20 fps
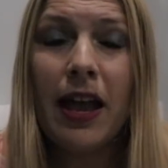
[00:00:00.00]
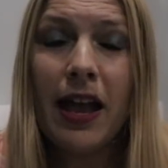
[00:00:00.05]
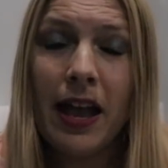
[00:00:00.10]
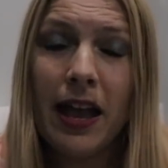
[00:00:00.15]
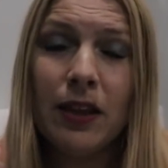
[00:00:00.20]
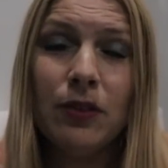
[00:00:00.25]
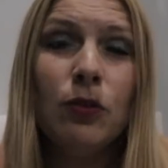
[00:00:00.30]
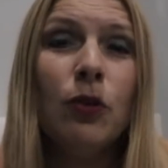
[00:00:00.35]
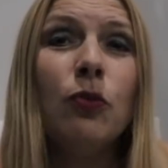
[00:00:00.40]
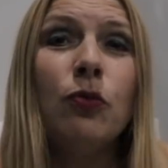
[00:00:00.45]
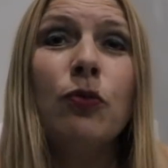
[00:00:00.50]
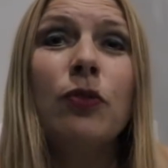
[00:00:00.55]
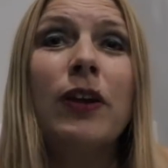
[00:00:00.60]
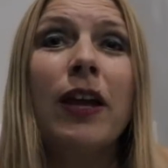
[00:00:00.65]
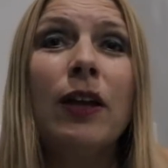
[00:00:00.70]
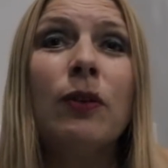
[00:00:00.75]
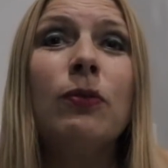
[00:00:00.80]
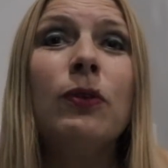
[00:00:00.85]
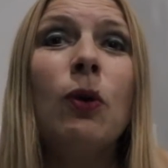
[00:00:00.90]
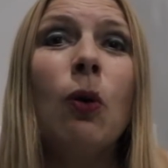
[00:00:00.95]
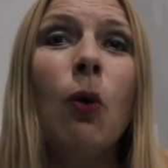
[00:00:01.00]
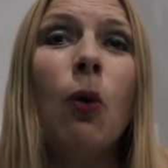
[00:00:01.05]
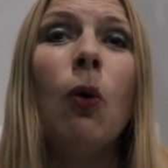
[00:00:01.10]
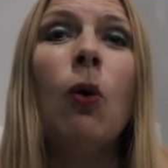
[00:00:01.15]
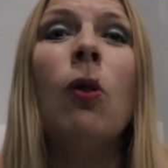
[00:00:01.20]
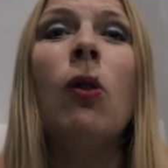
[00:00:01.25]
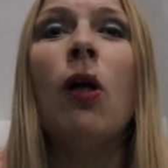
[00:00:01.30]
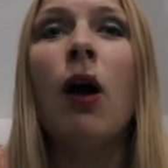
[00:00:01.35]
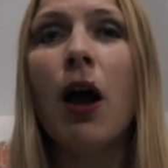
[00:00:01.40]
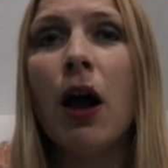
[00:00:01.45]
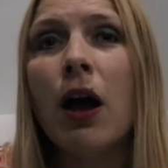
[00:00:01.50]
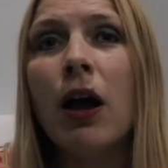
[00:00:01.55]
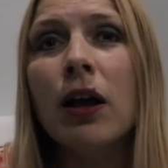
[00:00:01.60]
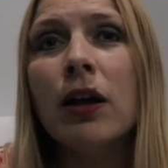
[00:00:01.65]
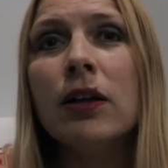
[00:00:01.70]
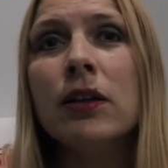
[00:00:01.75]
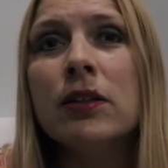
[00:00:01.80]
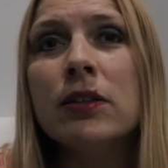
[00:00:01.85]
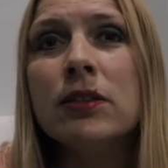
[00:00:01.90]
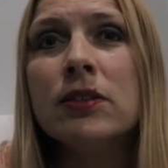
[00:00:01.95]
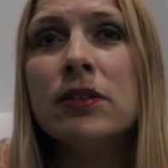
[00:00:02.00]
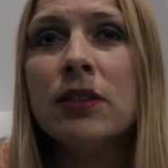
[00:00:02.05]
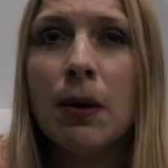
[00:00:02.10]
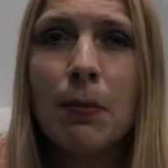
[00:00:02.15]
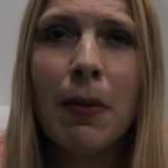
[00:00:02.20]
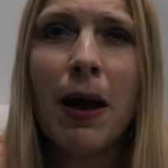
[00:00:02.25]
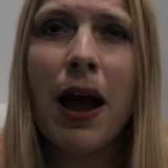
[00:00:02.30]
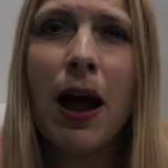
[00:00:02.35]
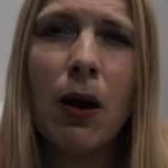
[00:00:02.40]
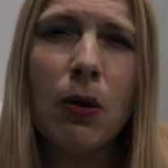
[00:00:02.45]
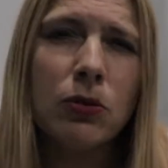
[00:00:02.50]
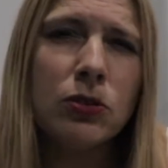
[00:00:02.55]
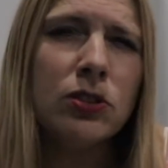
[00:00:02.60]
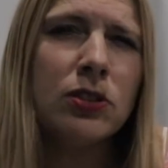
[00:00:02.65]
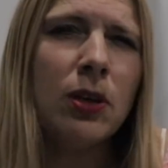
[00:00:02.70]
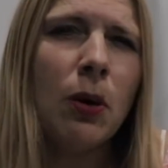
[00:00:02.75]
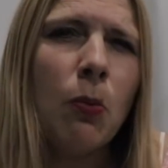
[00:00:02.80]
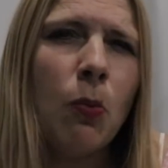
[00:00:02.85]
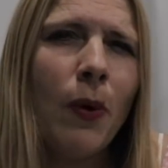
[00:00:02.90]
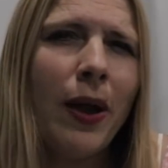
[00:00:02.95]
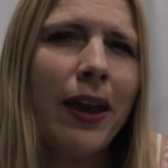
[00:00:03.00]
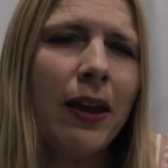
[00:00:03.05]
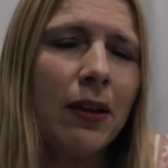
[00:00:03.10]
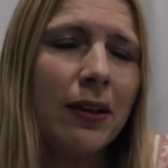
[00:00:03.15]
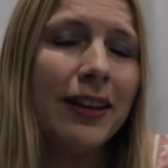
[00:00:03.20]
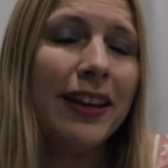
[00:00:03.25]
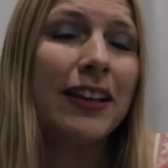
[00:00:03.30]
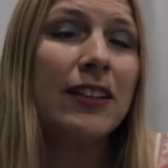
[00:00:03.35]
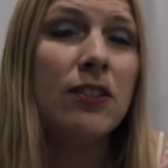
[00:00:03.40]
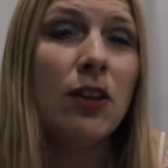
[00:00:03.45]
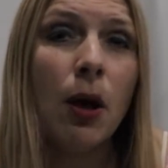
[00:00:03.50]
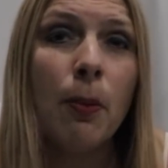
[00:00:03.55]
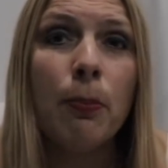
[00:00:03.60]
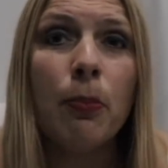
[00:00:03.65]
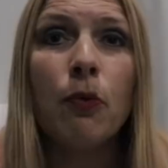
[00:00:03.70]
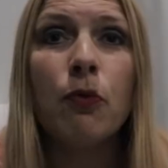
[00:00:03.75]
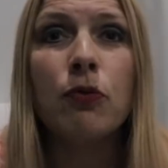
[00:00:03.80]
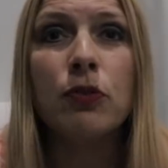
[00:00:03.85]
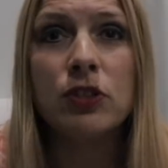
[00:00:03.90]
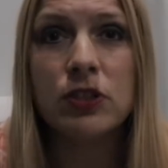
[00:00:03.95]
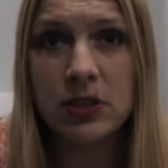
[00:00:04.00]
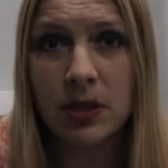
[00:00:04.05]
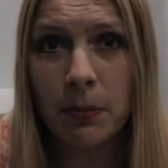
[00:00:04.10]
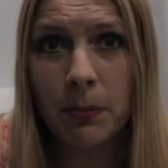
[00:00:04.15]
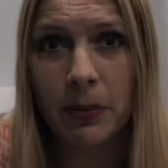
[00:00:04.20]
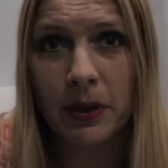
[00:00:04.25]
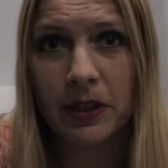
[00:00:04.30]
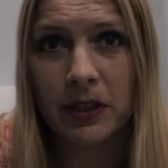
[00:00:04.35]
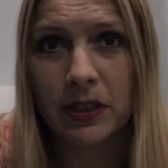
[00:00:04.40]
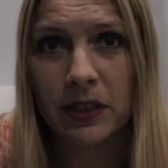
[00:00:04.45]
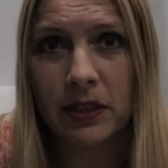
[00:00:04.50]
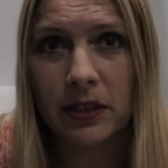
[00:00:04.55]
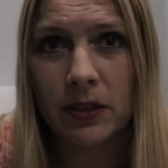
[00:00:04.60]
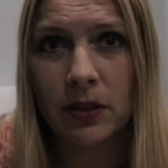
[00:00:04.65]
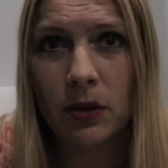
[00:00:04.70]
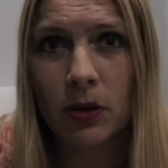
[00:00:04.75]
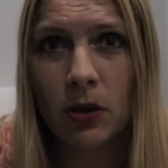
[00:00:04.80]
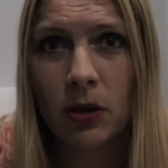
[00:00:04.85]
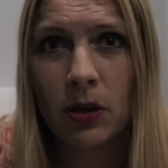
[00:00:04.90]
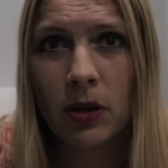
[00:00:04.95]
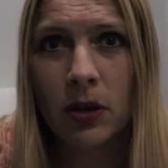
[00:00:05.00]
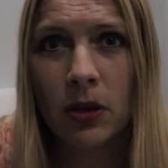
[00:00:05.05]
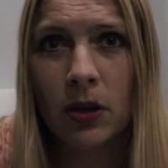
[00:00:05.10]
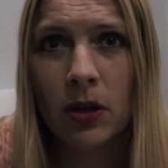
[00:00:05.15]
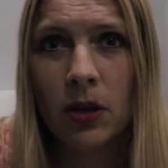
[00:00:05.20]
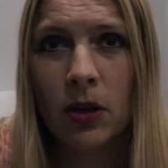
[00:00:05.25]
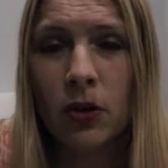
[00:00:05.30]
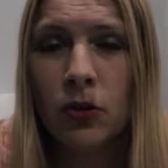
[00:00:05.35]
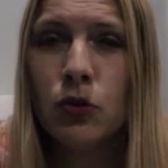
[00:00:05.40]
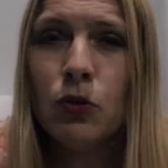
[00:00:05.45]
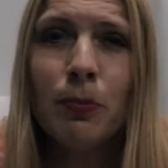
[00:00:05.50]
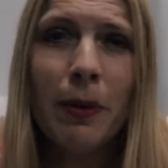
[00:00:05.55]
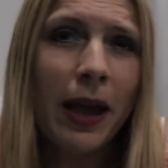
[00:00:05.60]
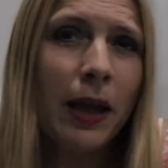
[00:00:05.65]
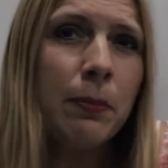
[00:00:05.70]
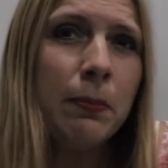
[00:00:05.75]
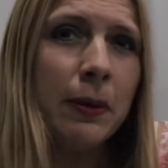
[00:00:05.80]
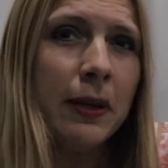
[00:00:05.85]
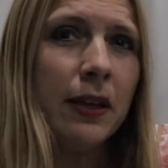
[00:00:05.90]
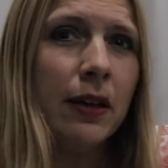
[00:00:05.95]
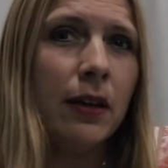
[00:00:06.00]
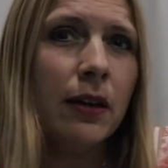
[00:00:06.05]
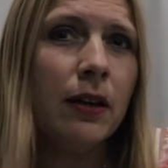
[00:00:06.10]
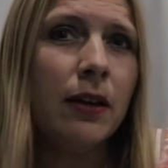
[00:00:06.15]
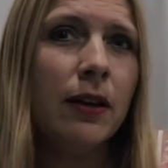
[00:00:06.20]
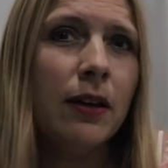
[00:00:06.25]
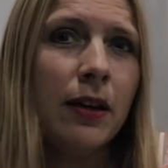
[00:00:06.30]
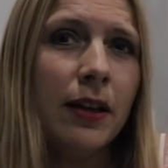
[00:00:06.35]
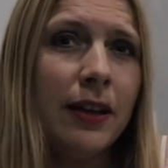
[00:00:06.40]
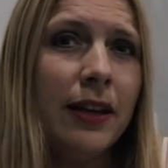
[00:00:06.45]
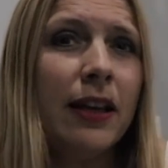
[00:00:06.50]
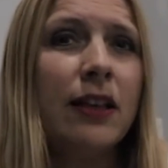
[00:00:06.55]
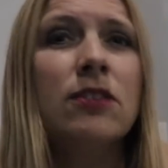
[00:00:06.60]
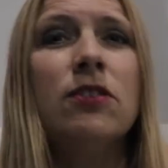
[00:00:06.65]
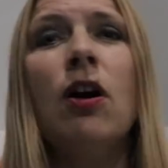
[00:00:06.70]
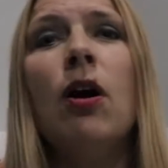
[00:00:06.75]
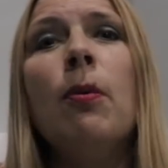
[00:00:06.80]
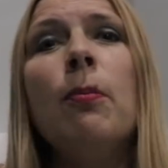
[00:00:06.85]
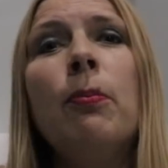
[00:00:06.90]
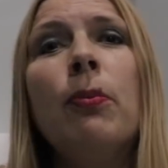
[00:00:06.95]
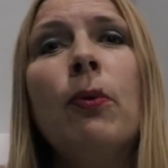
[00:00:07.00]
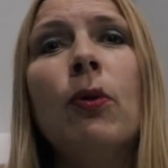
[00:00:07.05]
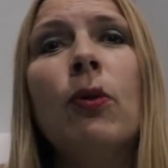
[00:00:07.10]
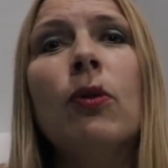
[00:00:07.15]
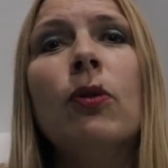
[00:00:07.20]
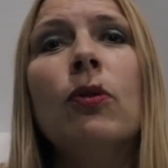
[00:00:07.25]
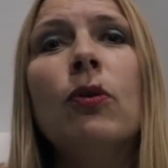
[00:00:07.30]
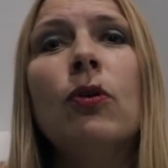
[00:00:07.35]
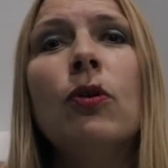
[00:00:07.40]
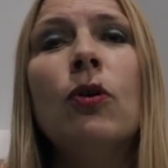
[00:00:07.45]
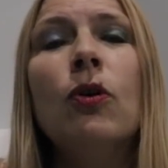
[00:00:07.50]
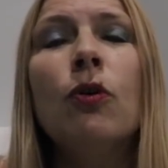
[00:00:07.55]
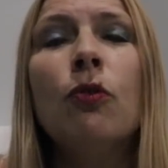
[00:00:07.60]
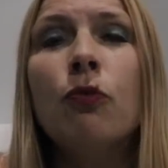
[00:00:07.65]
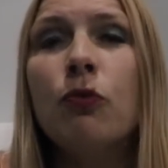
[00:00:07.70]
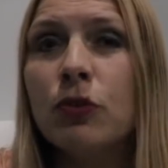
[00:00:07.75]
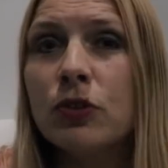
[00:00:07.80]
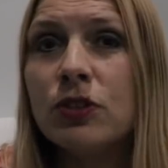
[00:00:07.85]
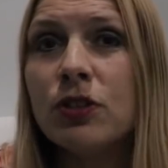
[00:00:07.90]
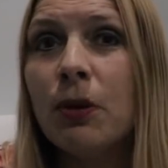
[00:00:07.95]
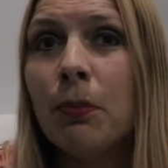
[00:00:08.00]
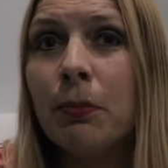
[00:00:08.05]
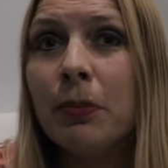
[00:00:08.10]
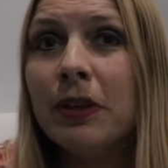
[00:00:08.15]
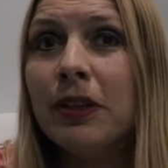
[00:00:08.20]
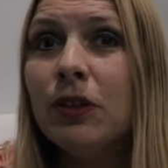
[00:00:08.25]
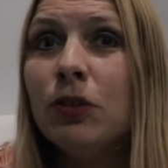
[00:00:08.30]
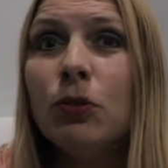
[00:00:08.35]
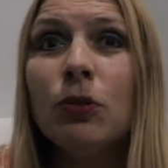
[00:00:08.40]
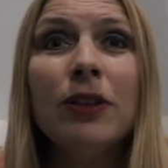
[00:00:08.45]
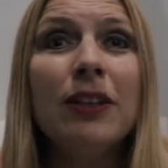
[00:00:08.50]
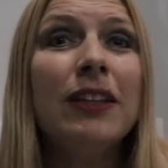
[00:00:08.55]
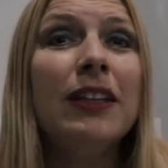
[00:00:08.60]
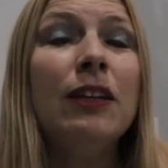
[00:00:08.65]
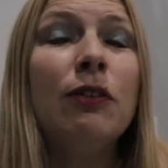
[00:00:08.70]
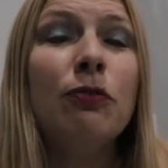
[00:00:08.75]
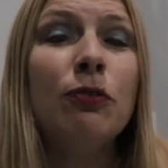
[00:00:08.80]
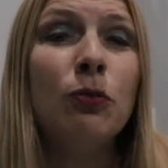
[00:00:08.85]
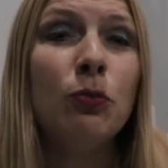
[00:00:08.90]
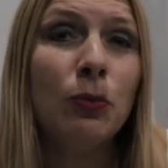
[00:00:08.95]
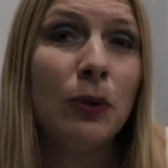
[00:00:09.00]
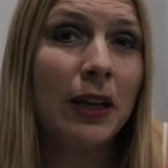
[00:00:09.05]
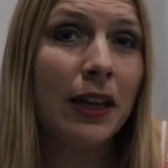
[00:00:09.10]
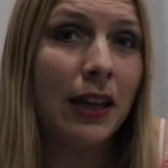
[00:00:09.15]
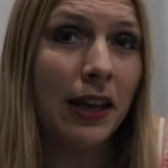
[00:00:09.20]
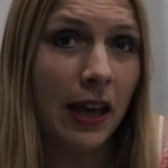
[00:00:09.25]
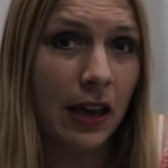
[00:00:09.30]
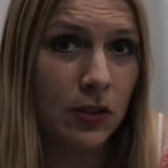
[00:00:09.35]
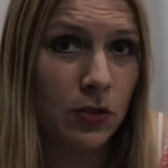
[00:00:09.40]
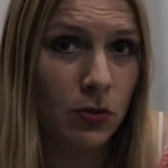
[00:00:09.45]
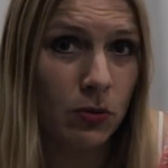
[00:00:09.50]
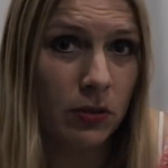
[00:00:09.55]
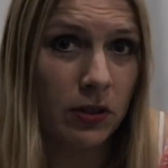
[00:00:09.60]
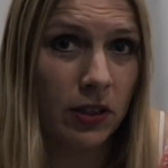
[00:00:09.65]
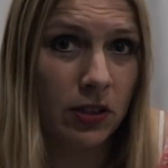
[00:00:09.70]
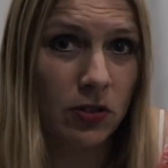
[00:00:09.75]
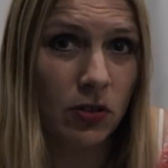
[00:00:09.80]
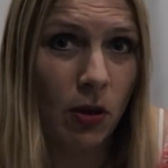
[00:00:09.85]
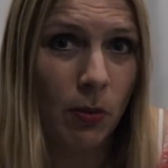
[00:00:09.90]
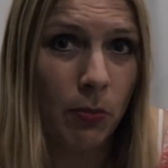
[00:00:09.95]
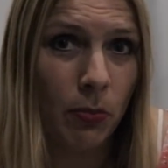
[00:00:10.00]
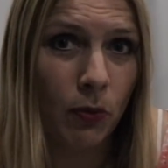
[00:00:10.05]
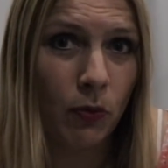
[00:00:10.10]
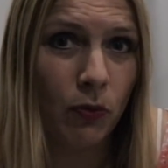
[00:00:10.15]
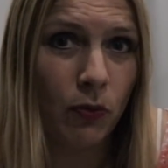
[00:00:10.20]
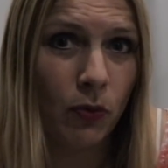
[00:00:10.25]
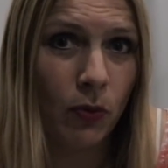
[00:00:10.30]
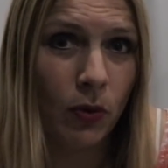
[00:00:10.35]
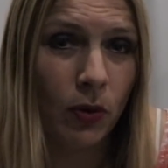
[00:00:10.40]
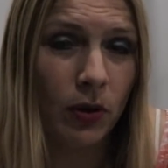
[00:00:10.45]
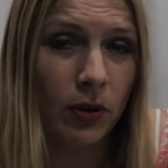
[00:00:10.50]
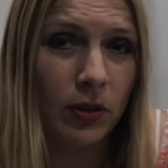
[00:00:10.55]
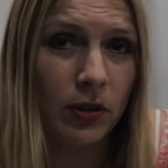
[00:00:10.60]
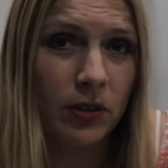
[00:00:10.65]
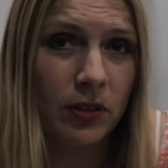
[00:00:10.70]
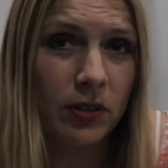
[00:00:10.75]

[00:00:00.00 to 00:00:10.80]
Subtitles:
And don't forget, we all are somehow, some way an example for somebody. You might be an example for somebody you don't even realize you're an example for.